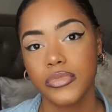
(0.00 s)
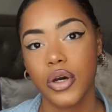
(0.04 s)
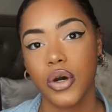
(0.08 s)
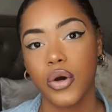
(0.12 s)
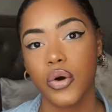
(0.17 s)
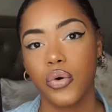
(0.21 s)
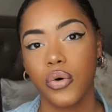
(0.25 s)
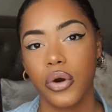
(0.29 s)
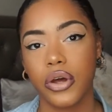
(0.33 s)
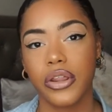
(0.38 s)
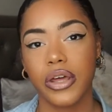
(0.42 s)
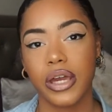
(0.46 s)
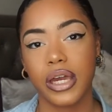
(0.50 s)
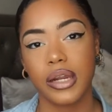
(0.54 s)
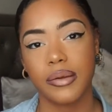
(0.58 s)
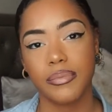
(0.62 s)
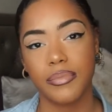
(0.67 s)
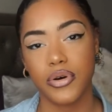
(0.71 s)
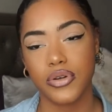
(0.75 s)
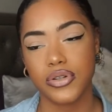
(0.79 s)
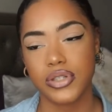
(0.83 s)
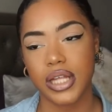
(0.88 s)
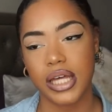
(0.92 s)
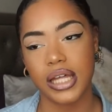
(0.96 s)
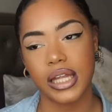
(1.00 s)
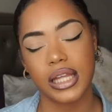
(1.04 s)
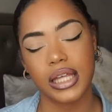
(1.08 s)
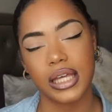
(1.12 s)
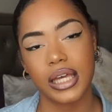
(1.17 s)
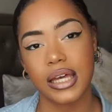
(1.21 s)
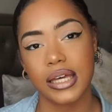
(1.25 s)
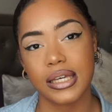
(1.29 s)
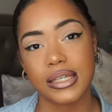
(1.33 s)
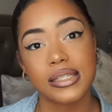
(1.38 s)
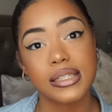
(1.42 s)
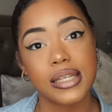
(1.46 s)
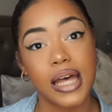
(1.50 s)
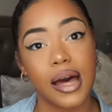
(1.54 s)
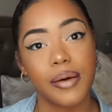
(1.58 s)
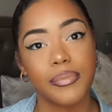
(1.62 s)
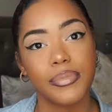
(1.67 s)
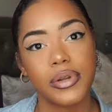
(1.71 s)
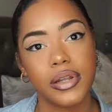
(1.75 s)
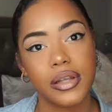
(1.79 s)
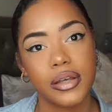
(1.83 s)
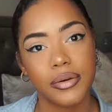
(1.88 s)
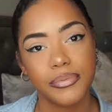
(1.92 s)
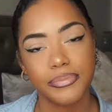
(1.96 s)
Who are they going to most likely
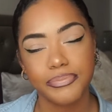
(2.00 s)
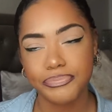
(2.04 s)
accept?